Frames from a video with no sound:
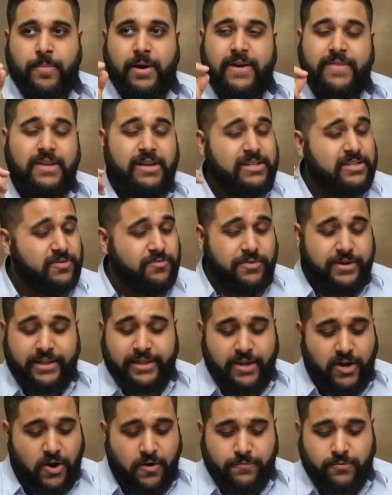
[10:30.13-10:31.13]
But I think it's a
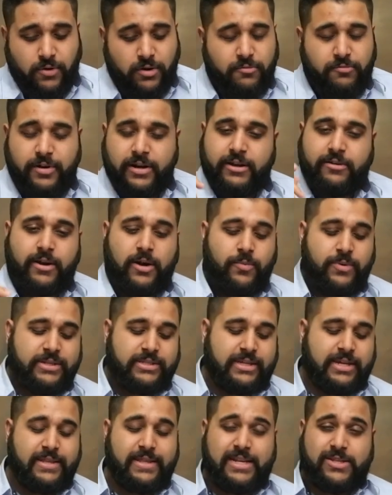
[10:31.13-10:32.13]
really, overall, a really great
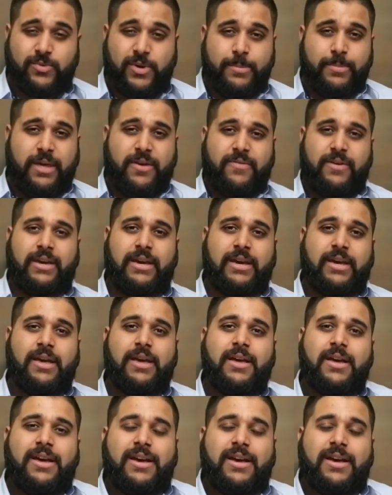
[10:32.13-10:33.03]
whiskey, and that's why I'm giving it